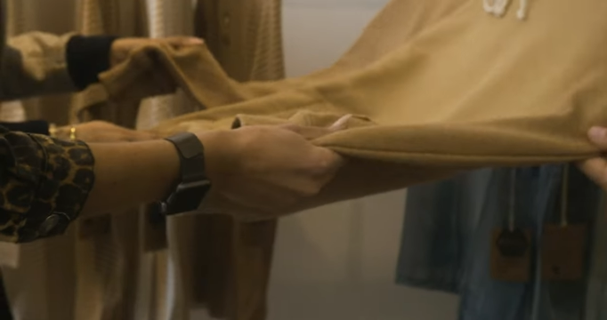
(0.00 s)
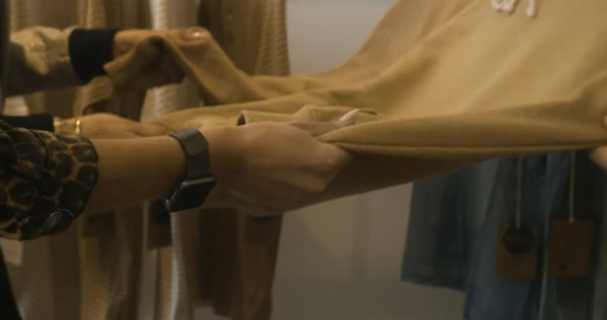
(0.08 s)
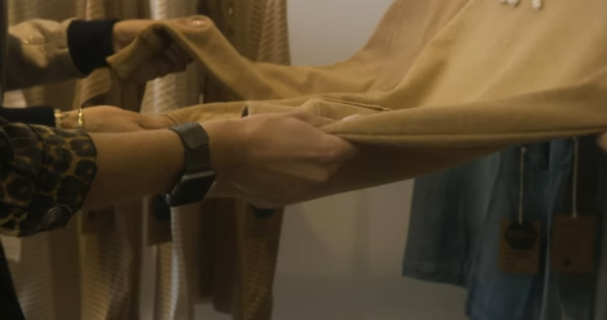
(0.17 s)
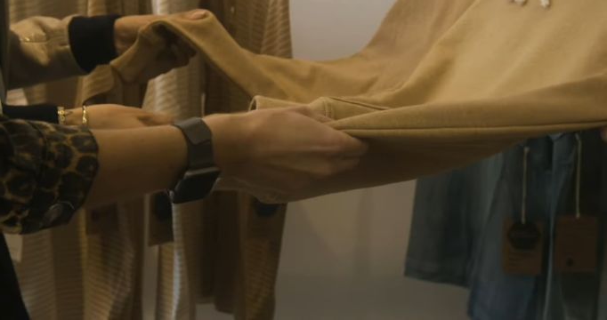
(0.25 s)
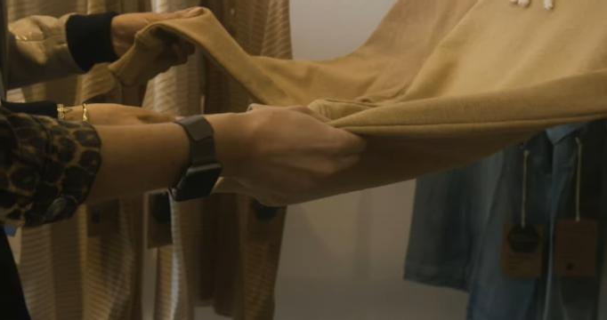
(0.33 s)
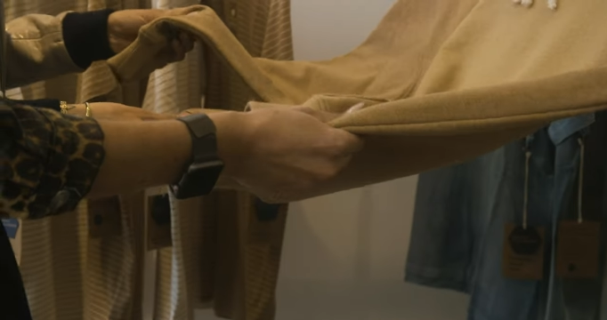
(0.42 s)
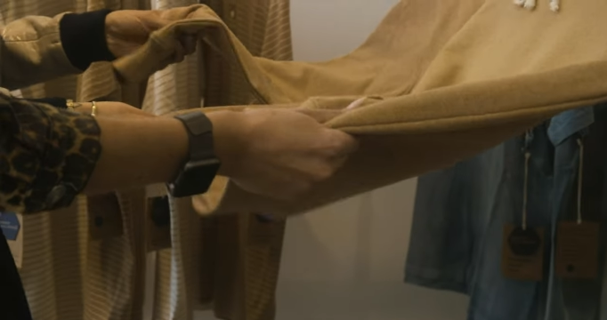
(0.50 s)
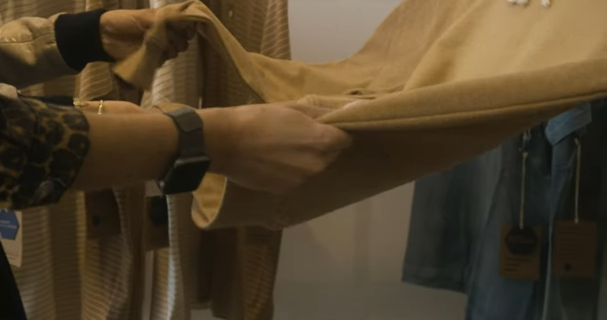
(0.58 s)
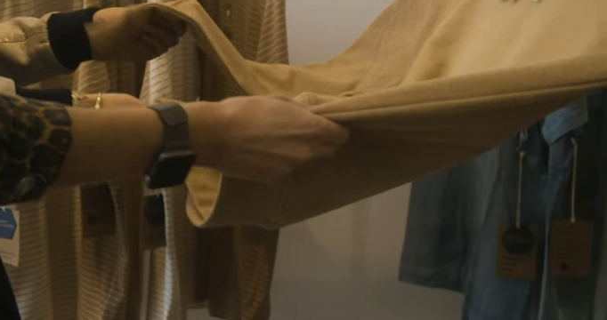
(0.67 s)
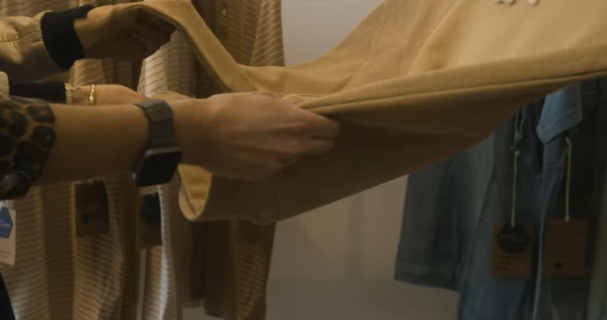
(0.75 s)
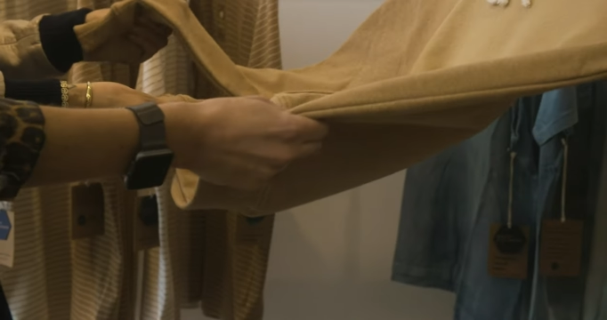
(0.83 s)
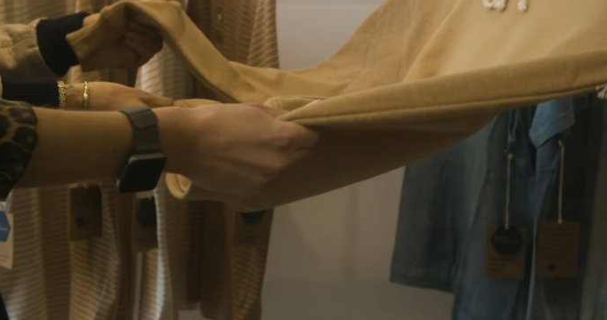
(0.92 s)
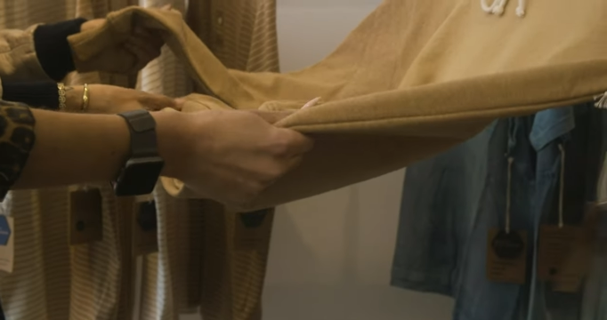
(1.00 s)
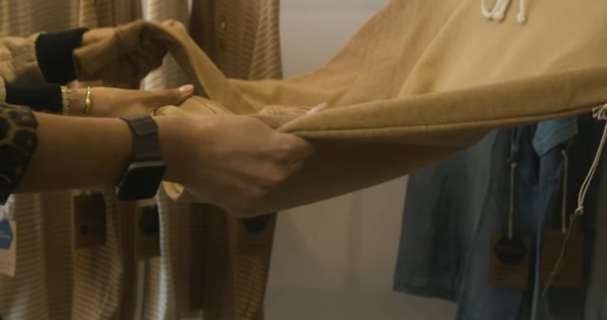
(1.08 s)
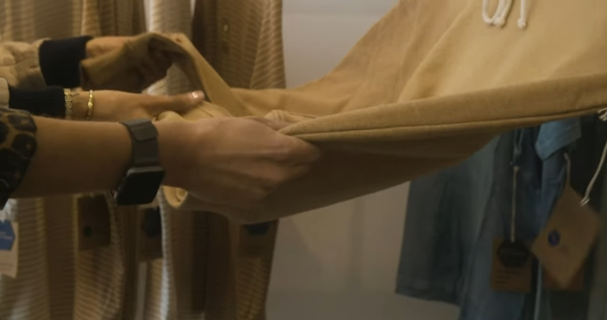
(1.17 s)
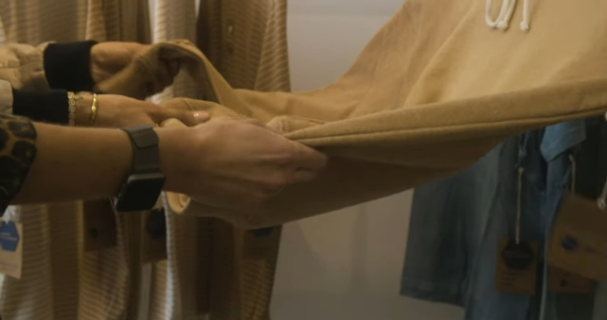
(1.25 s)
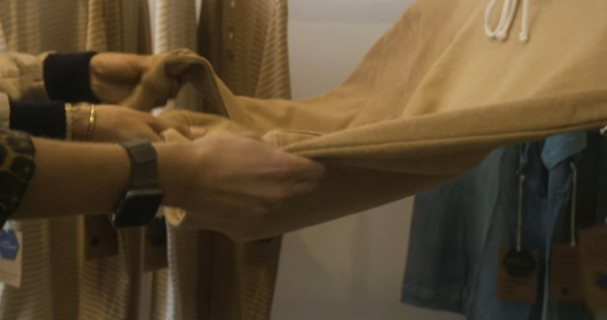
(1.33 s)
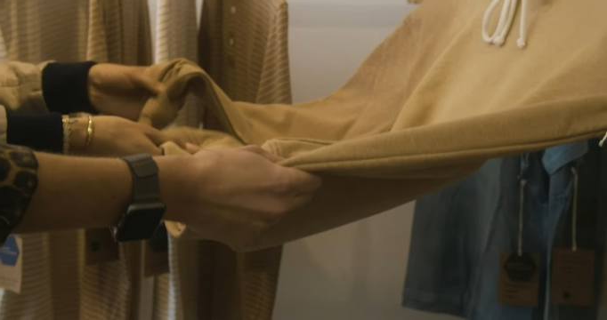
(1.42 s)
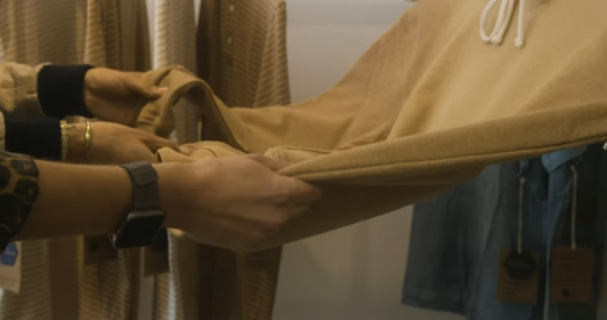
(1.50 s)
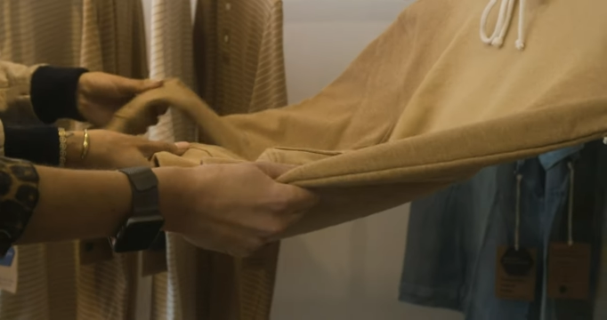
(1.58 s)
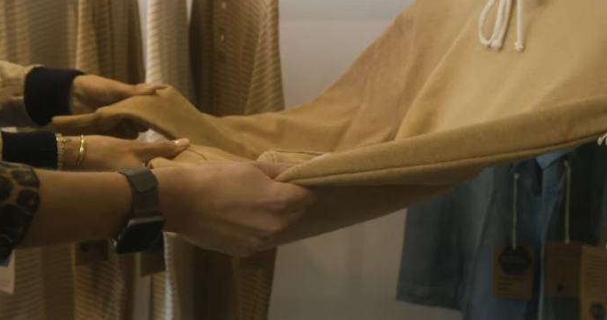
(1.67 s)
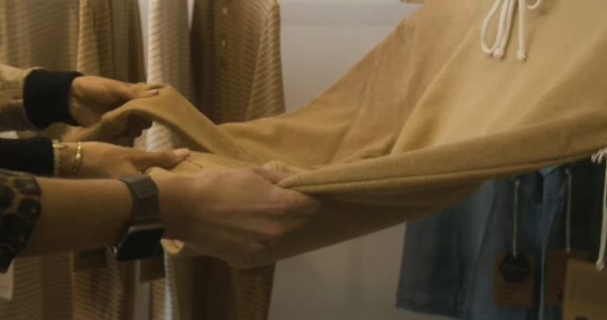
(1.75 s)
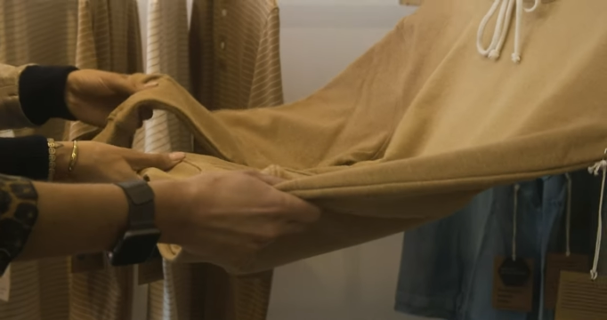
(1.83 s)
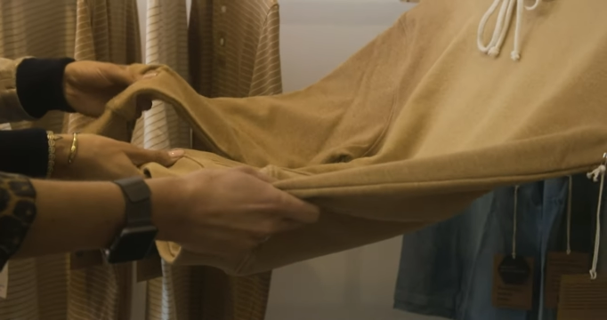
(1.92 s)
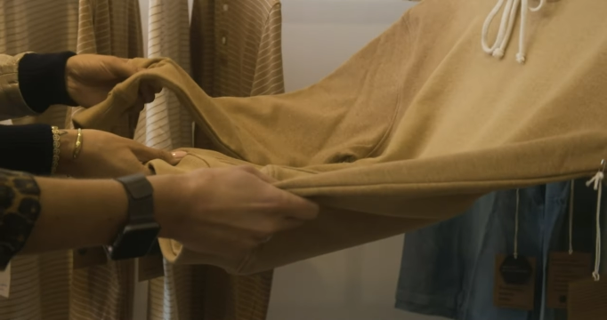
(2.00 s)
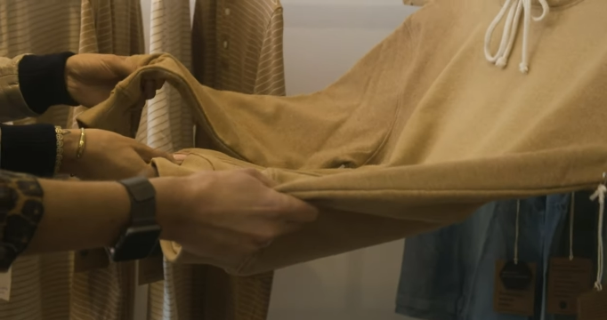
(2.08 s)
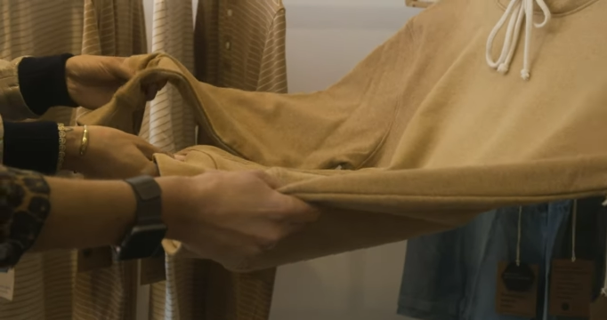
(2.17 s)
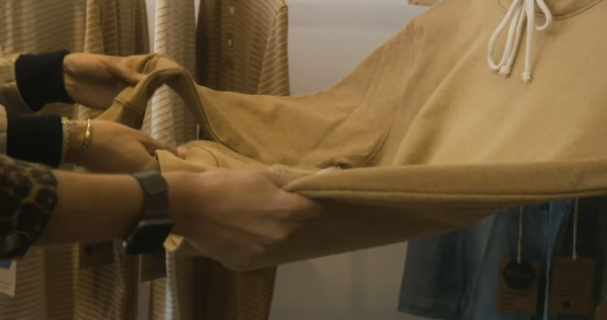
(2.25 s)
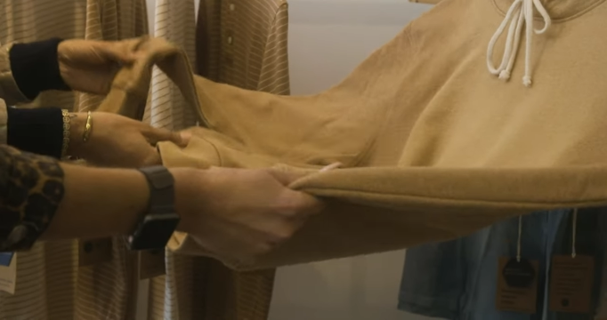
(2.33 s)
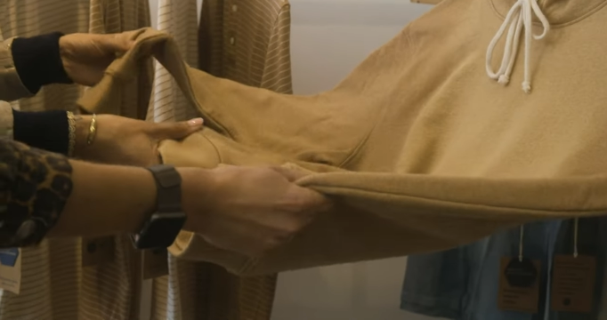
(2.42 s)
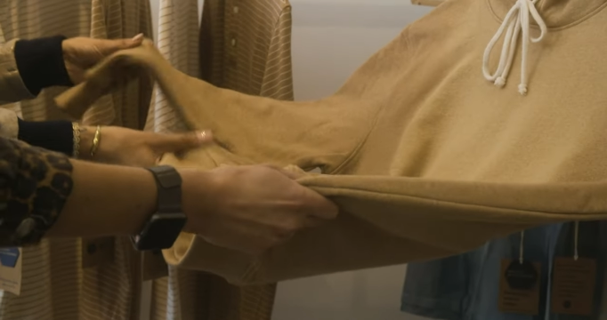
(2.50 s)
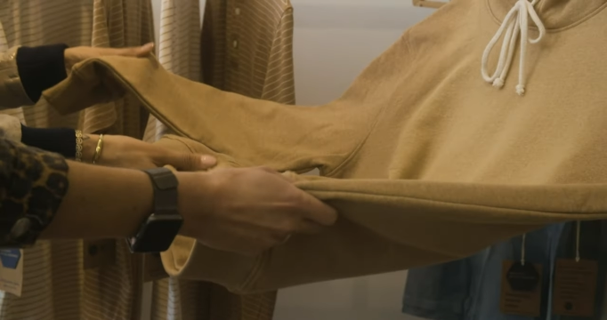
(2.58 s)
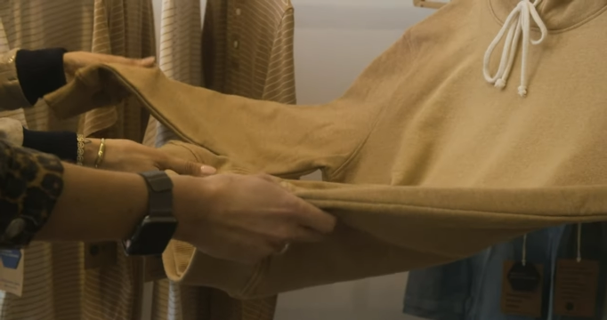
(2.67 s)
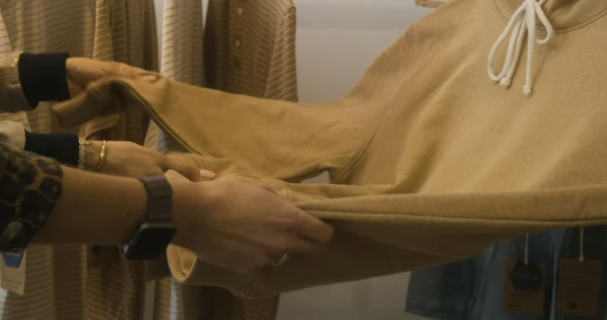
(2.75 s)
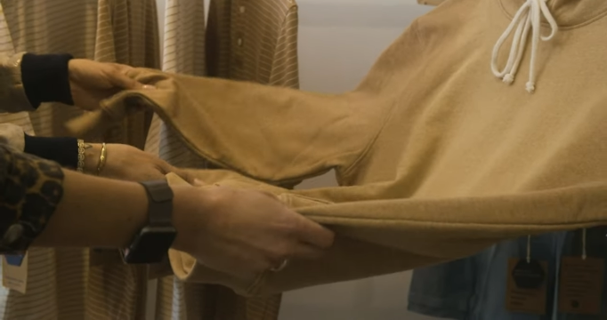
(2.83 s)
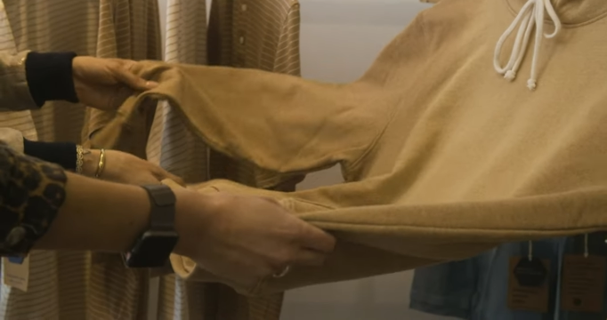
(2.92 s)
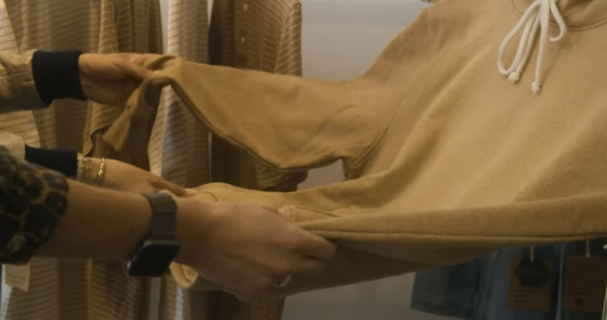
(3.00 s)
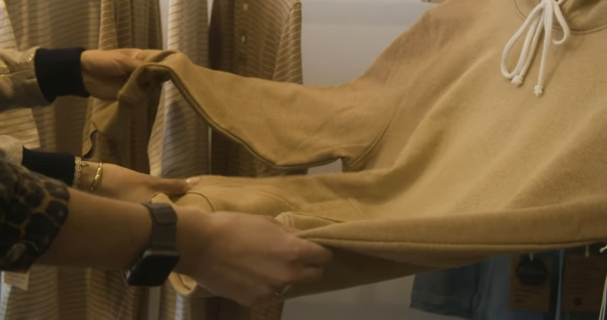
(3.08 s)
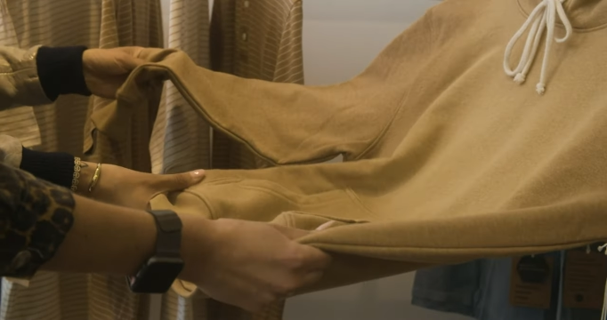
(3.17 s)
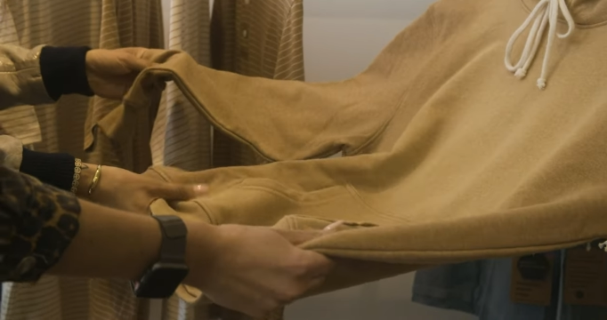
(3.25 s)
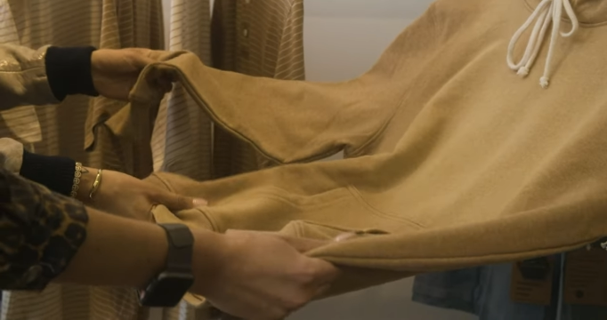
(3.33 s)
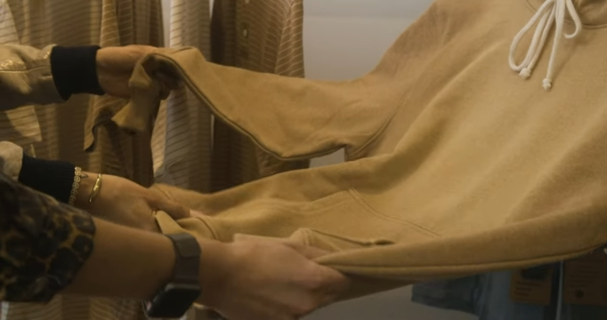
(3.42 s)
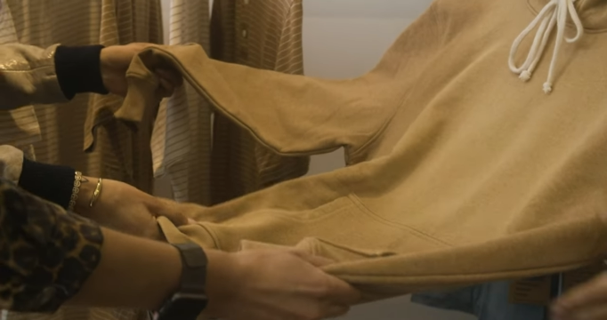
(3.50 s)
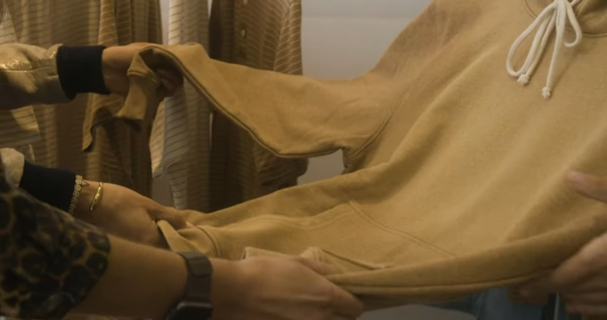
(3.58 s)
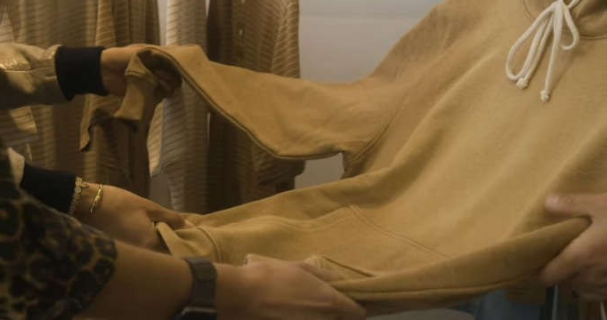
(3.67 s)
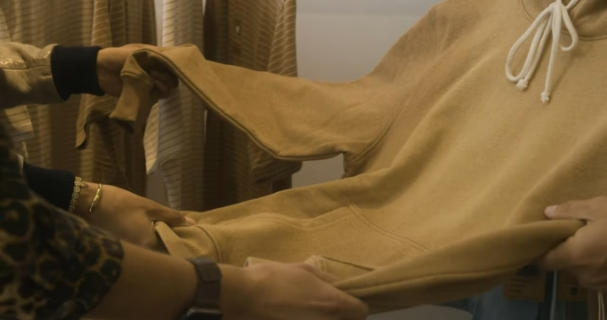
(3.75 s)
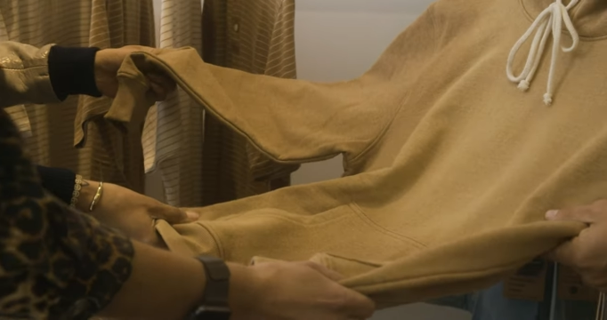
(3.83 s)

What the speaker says: [unreadable: no face in view]